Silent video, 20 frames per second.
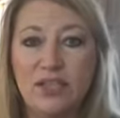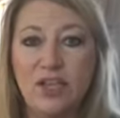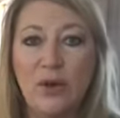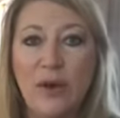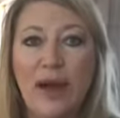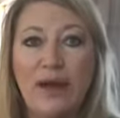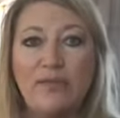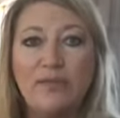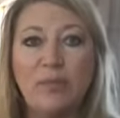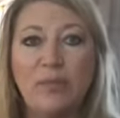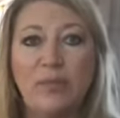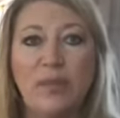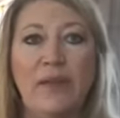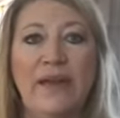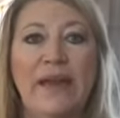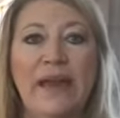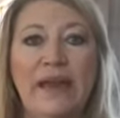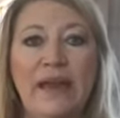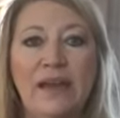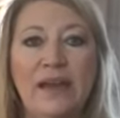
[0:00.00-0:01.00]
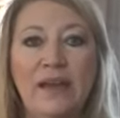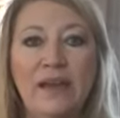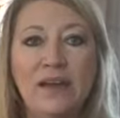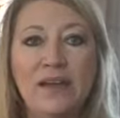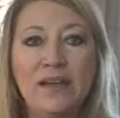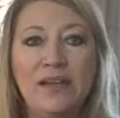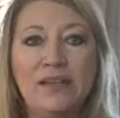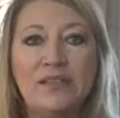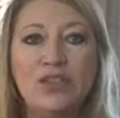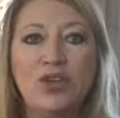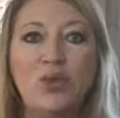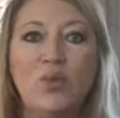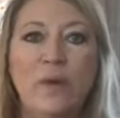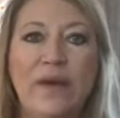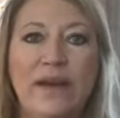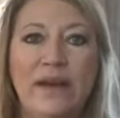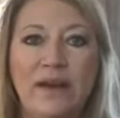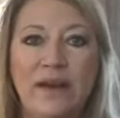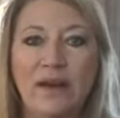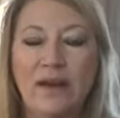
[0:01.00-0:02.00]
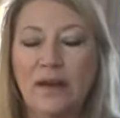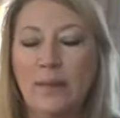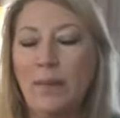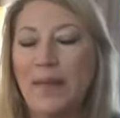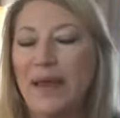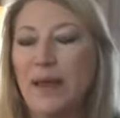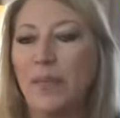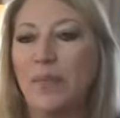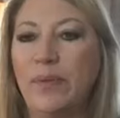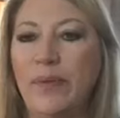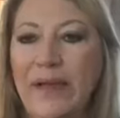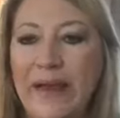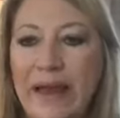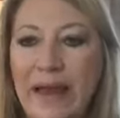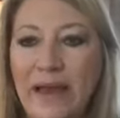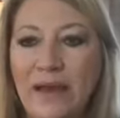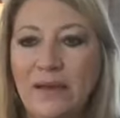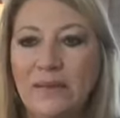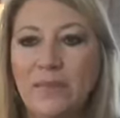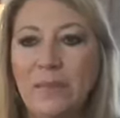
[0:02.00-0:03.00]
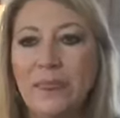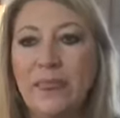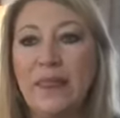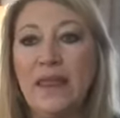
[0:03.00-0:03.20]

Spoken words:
You have to plan to win. Make a plan,